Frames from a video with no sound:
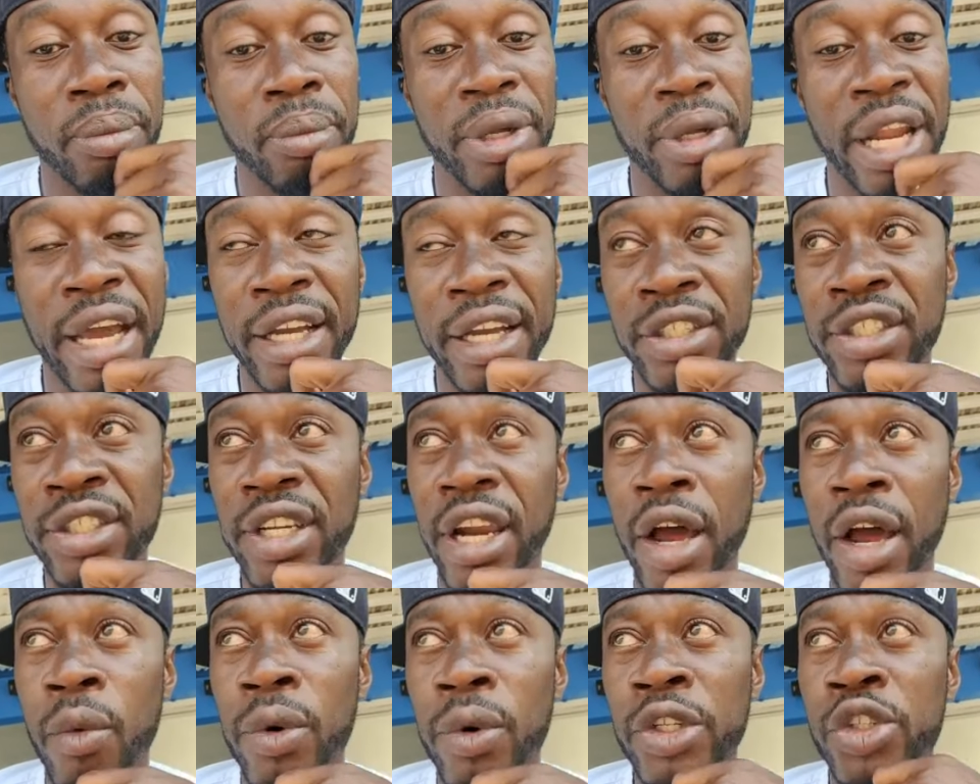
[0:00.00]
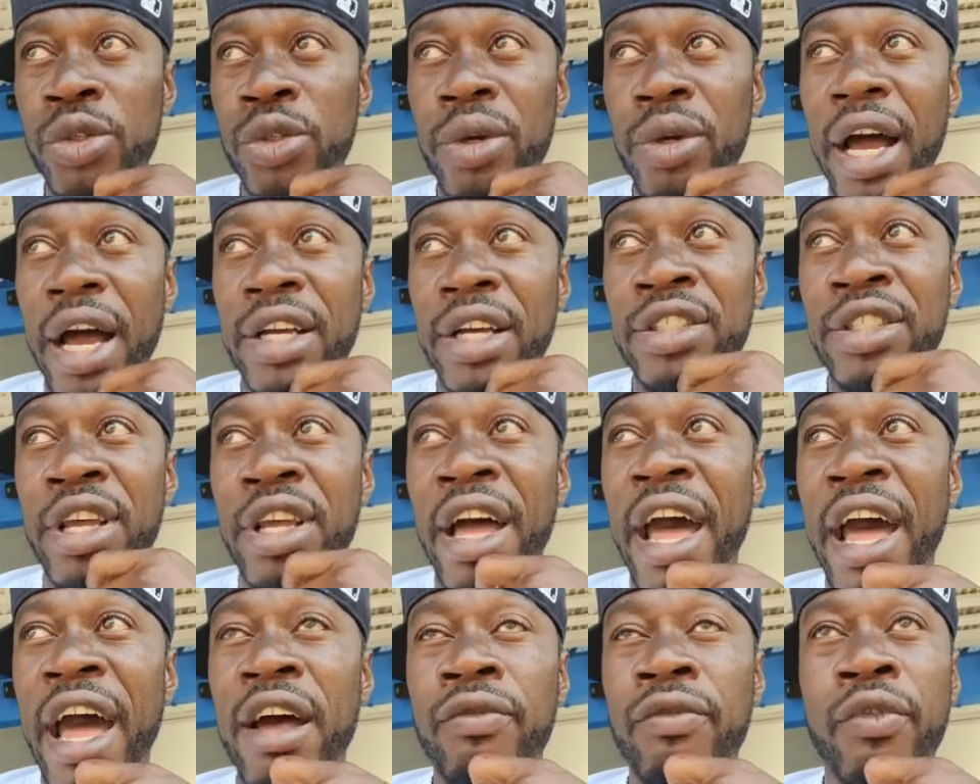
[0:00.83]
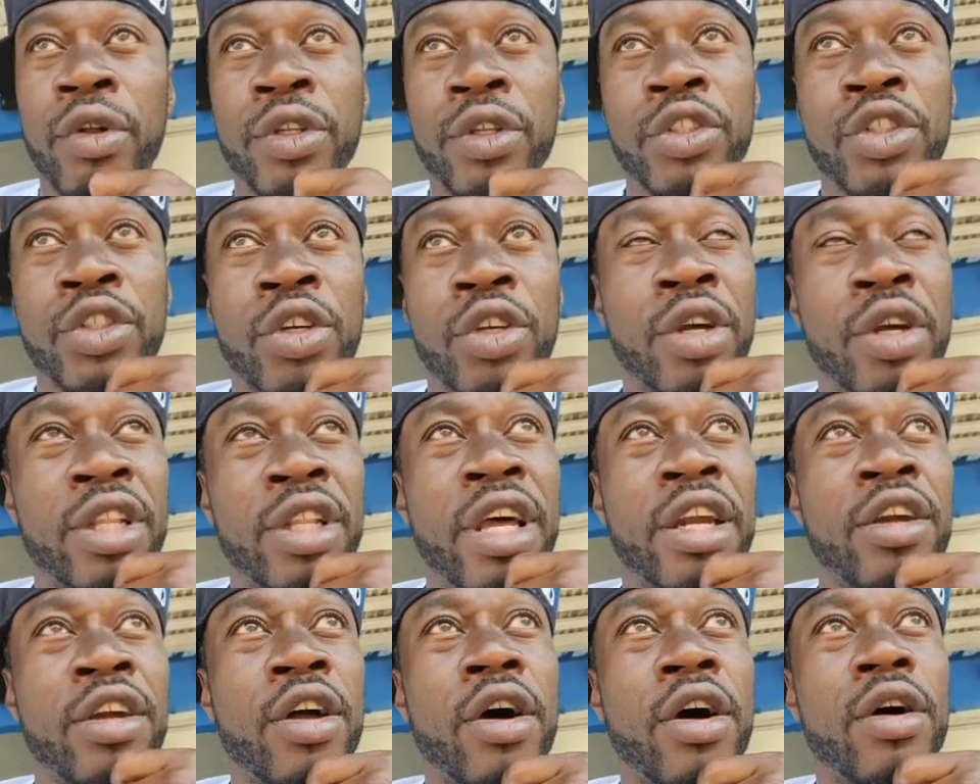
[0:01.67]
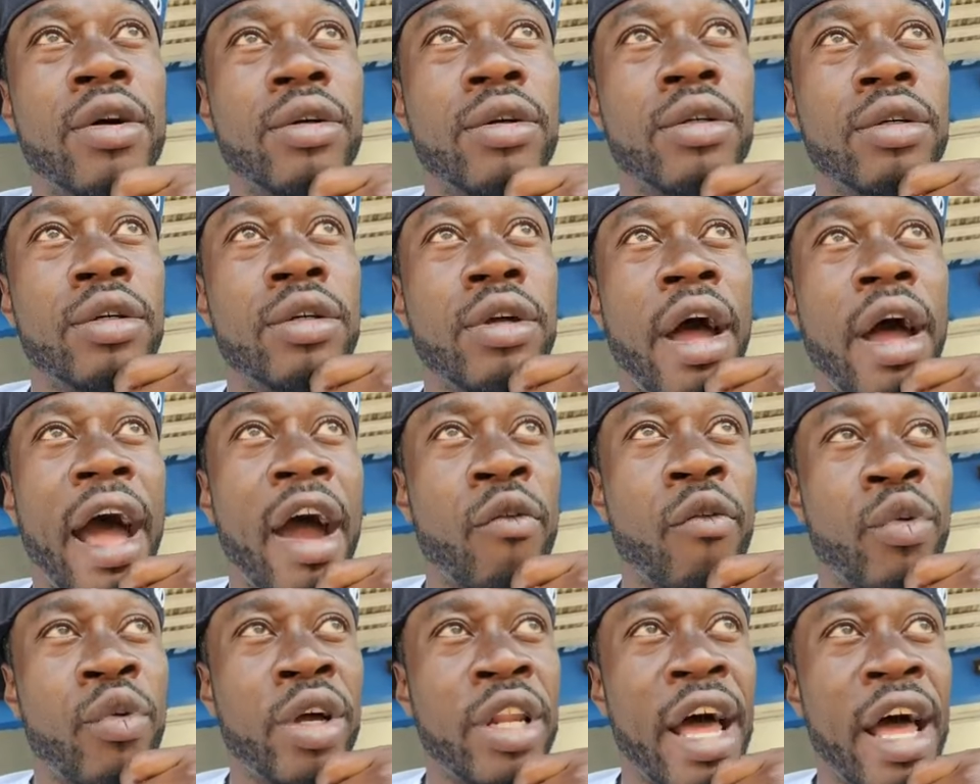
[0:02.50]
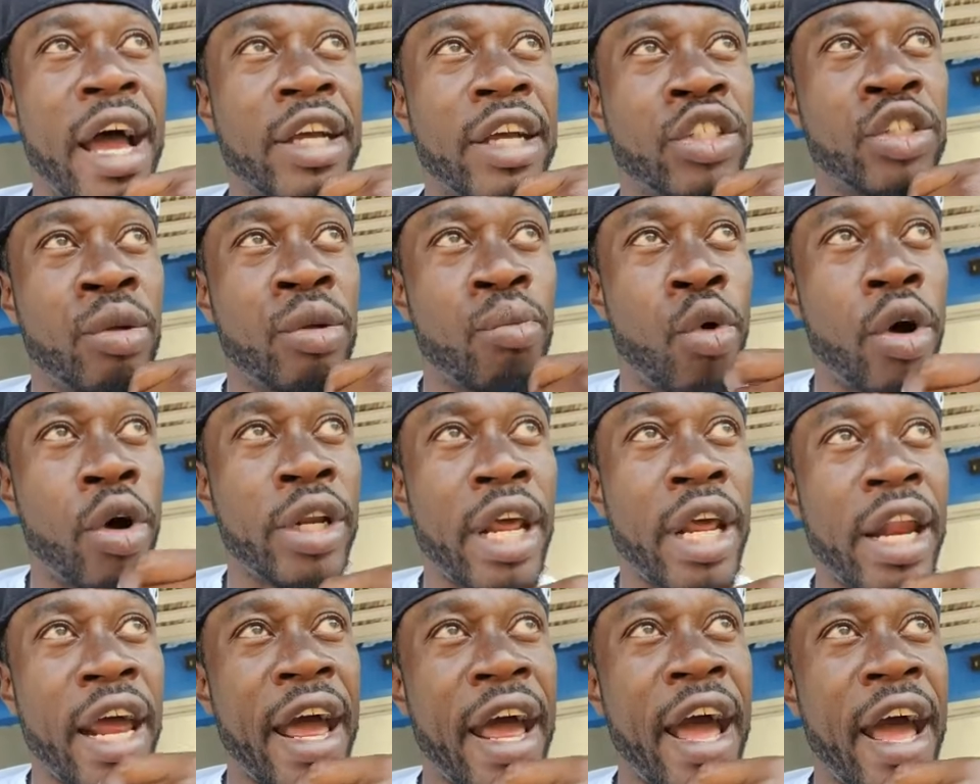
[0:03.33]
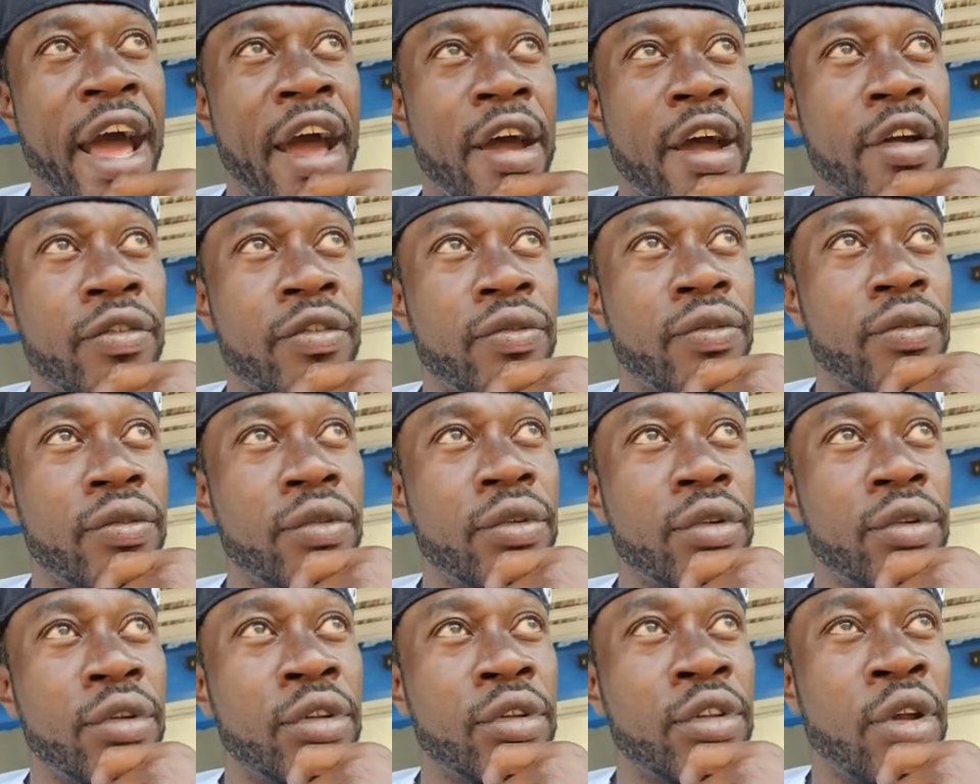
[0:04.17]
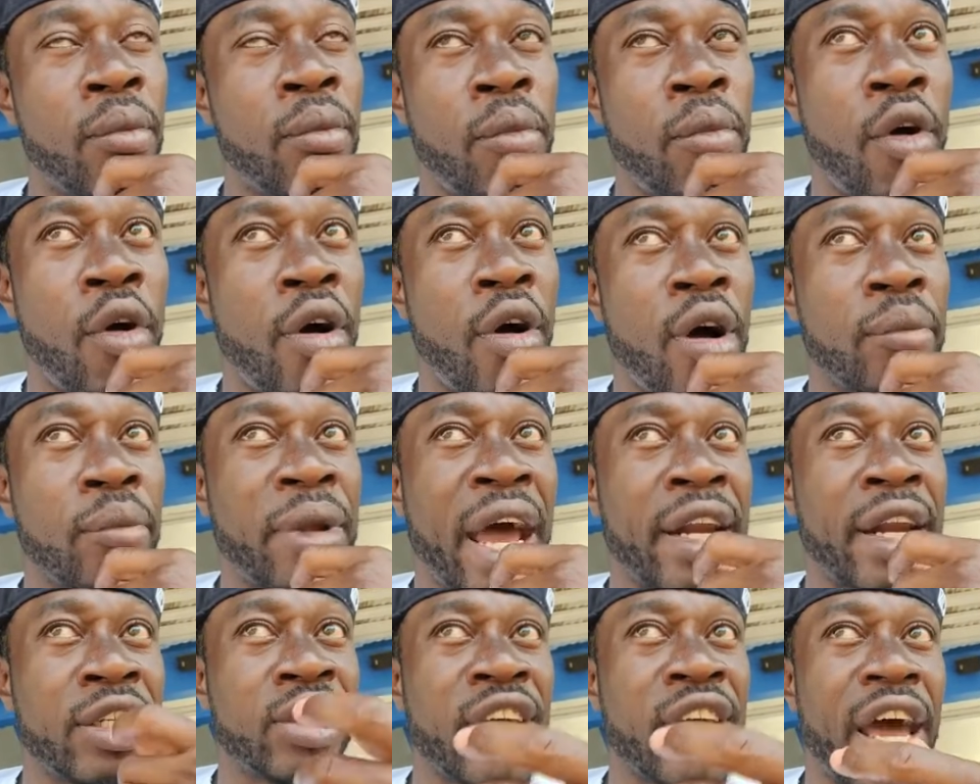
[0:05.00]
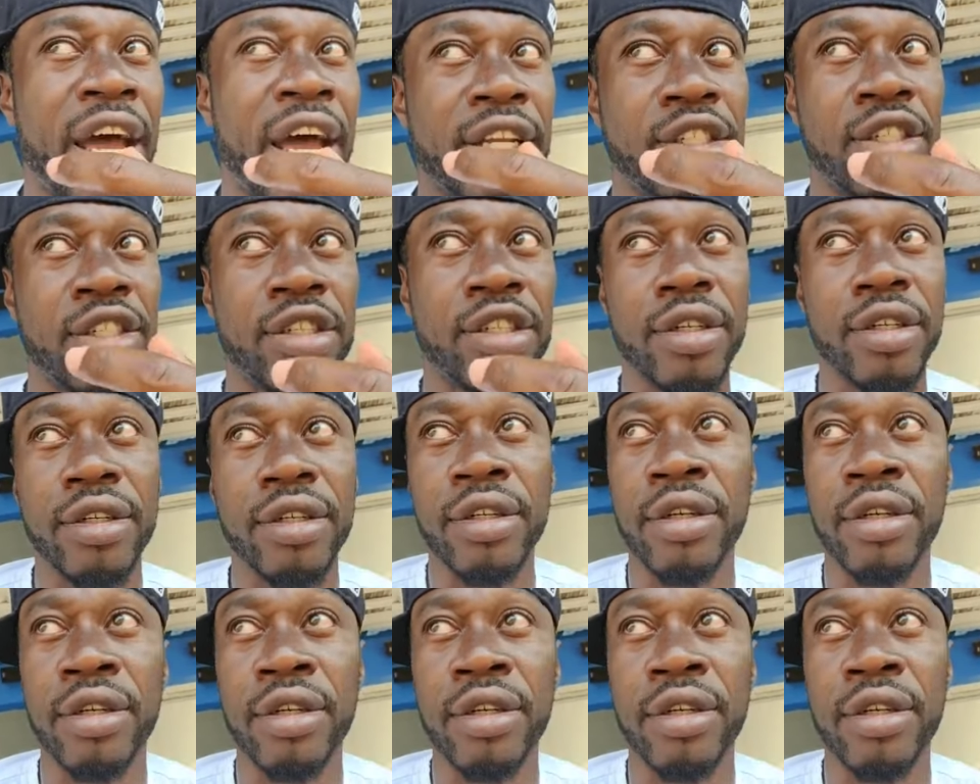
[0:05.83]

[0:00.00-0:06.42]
But like I said, I want you guys to have only so you can let it go. I realize the more that I have, the more I'm not attached.